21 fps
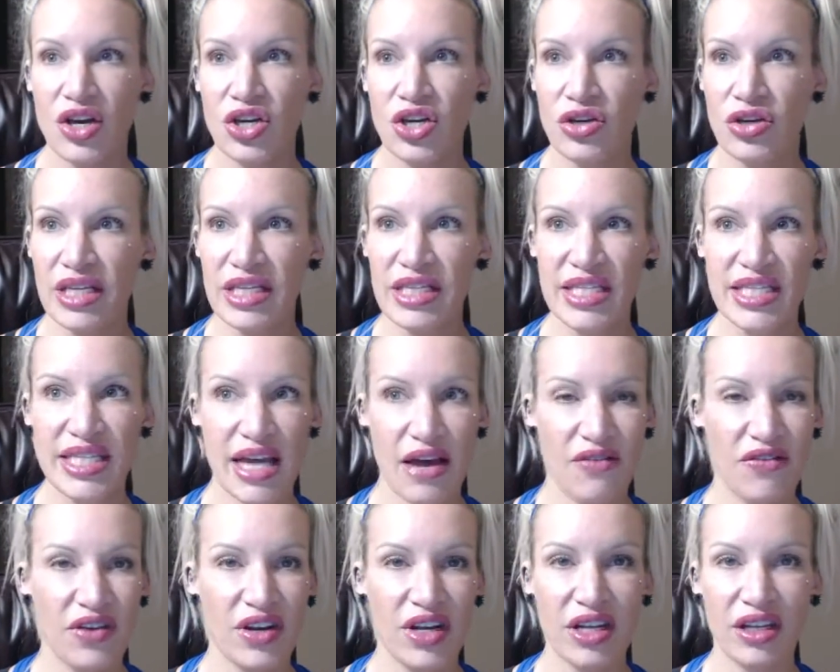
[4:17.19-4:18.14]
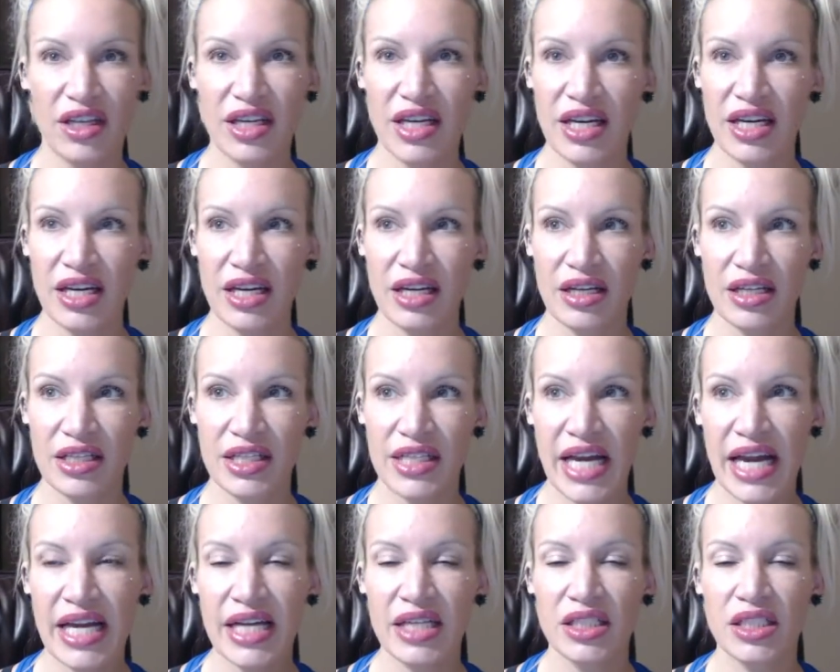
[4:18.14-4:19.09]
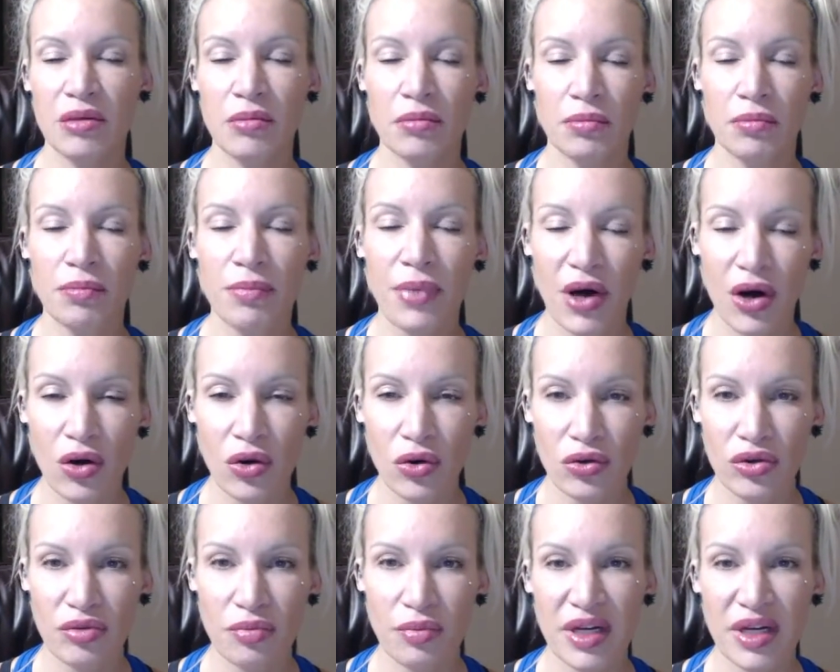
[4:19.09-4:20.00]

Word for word: You can definitely taste both,